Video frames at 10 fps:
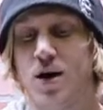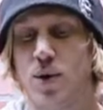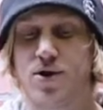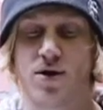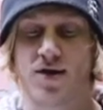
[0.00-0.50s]

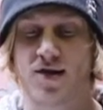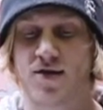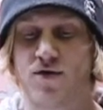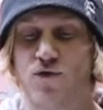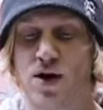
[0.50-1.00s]
whether
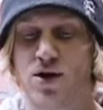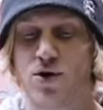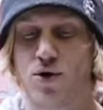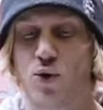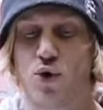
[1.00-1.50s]
it's
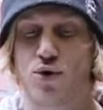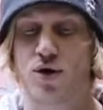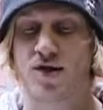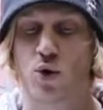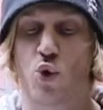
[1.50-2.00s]
regular or
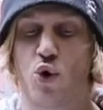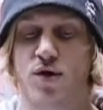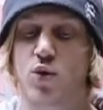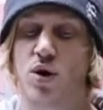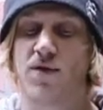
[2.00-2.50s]
just the core
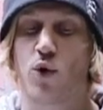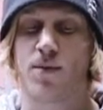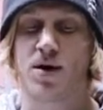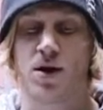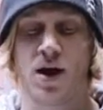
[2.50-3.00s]

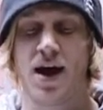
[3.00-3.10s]
24mm,